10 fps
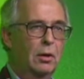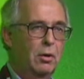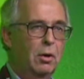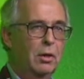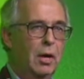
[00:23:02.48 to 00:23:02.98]

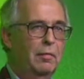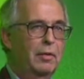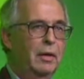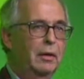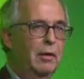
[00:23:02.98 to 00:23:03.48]
not
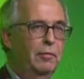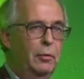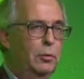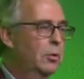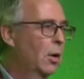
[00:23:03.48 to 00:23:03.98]
covering their
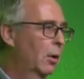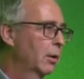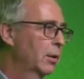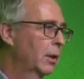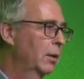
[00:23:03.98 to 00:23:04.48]
full
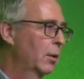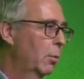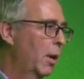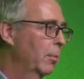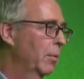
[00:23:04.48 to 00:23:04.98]
cost, and the
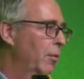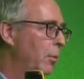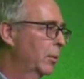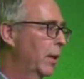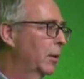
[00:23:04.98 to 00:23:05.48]
requirement from
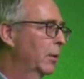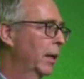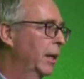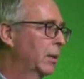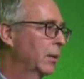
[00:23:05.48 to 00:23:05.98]
the
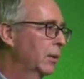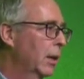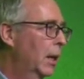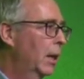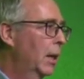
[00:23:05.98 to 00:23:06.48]
regulators
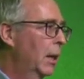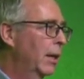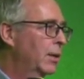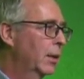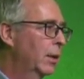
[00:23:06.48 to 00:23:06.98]

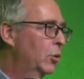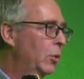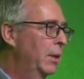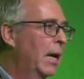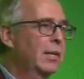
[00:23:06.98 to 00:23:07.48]
is that it
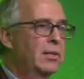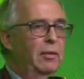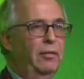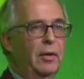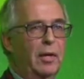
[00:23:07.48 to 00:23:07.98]
should be as
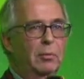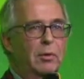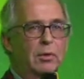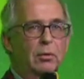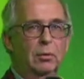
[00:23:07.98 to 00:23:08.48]
if it
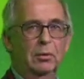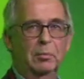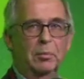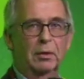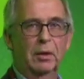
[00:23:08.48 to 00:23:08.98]
was the only
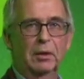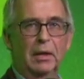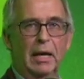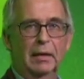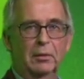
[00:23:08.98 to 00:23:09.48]
product they
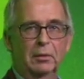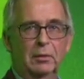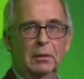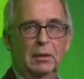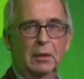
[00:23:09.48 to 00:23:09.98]

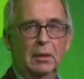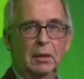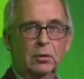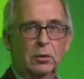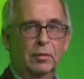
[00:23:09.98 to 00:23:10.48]
handled.
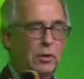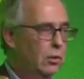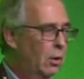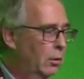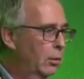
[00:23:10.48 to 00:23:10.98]
So if it's
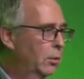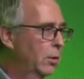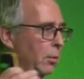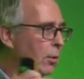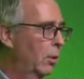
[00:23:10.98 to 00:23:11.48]
not
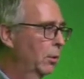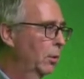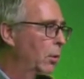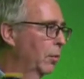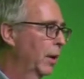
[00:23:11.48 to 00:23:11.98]
loaded with all the
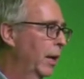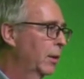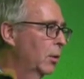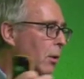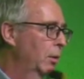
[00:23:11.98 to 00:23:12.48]

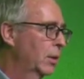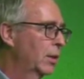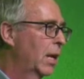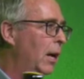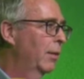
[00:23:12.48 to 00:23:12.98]
overheads, all the
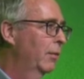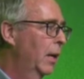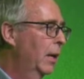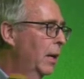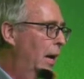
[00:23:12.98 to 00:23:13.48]
staff,
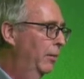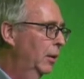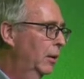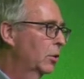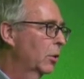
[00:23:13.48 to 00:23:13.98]

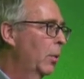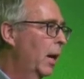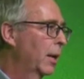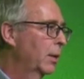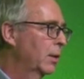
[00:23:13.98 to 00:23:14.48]
everything that's
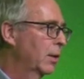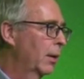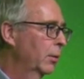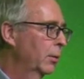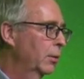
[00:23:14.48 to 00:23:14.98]
required to
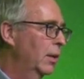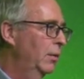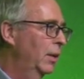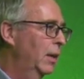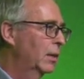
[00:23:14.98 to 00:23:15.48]
sell those
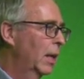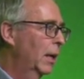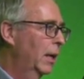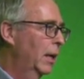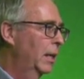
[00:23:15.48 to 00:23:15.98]
EVs
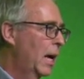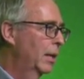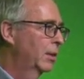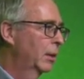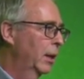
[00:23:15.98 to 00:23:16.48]
in
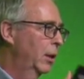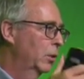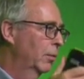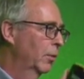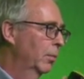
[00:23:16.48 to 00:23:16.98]

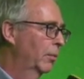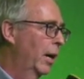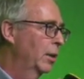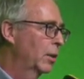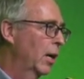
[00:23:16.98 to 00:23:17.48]
isolation from the
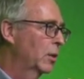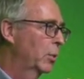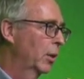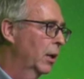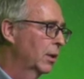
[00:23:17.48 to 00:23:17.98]
franchise
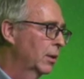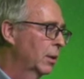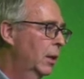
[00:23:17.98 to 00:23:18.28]
products,